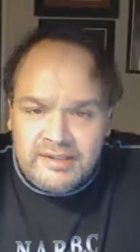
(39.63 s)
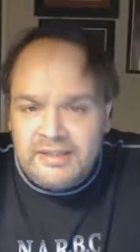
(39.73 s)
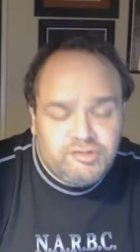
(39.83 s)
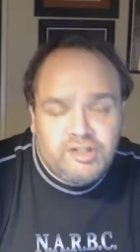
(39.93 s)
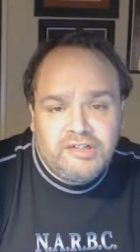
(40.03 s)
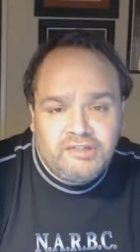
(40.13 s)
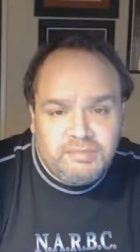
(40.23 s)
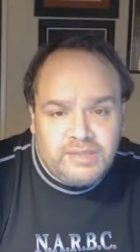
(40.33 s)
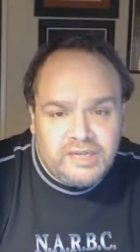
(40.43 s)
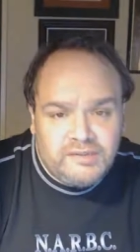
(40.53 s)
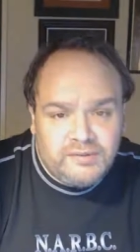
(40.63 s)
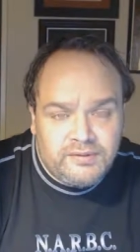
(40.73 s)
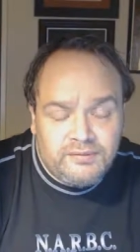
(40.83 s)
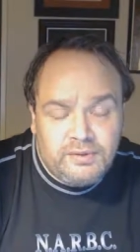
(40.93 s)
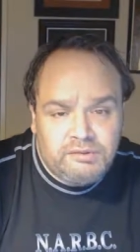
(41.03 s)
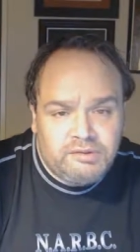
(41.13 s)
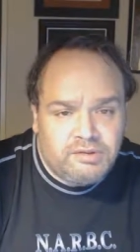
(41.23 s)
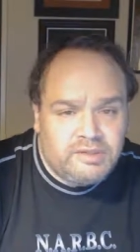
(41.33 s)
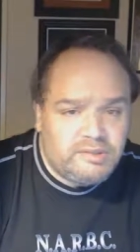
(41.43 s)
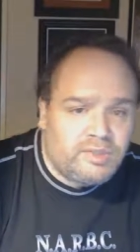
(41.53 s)
his changing plans for the
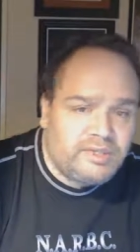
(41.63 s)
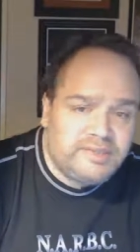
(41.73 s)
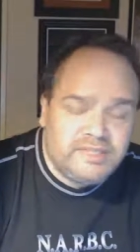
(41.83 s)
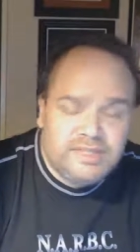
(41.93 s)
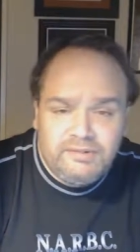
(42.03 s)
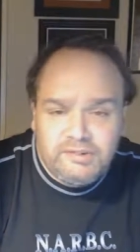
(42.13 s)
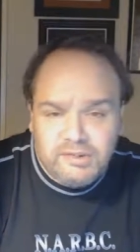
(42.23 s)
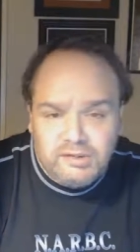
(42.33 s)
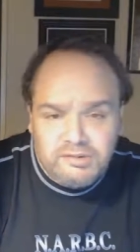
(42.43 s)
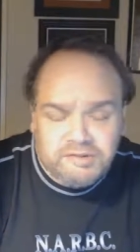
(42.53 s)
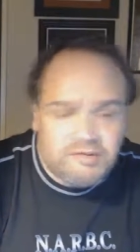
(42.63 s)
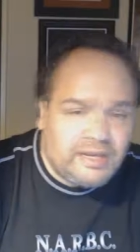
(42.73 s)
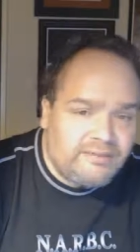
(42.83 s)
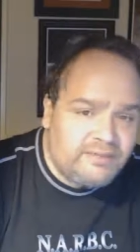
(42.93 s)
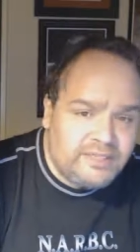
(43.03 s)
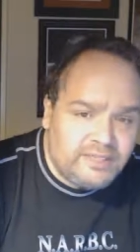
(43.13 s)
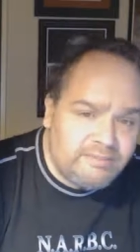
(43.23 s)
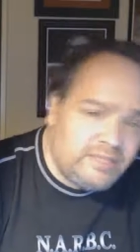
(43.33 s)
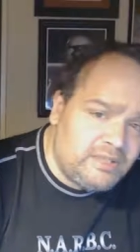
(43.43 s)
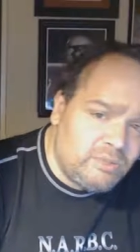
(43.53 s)
future, as well as TV shows, traveling,
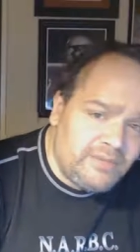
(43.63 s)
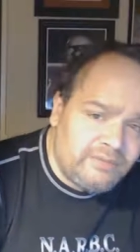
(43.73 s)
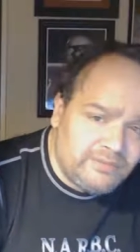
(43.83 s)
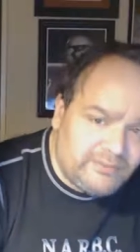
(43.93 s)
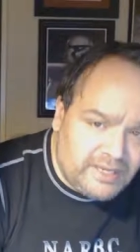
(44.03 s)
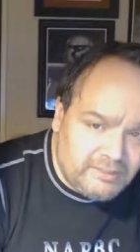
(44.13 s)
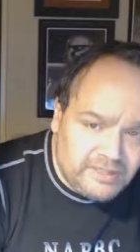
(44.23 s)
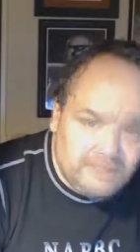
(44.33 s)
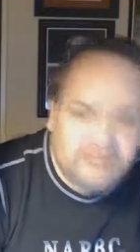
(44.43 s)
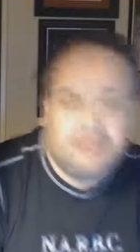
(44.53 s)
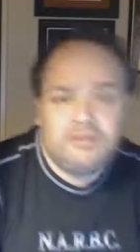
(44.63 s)
and being away from the family.